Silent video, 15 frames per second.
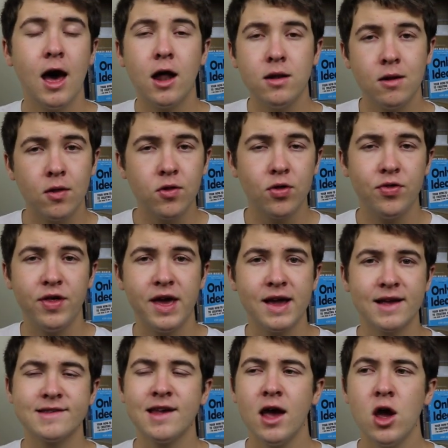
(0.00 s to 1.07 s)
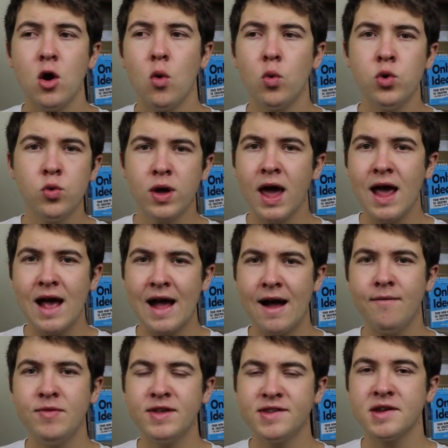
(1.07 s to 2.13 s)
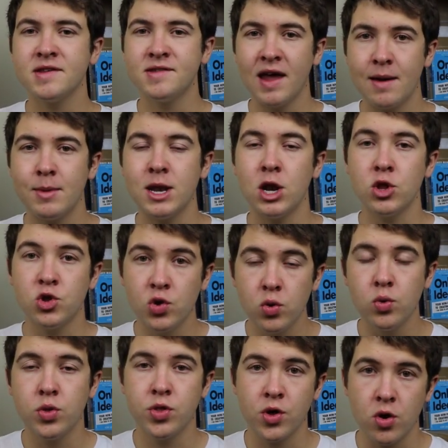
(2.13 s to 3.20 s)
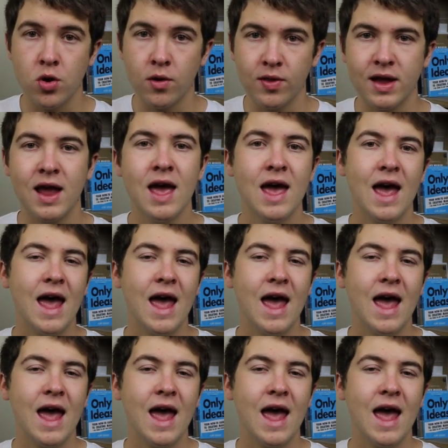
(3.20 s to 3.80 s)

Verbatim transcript: Another thing is you can't have this examined too thoroughly.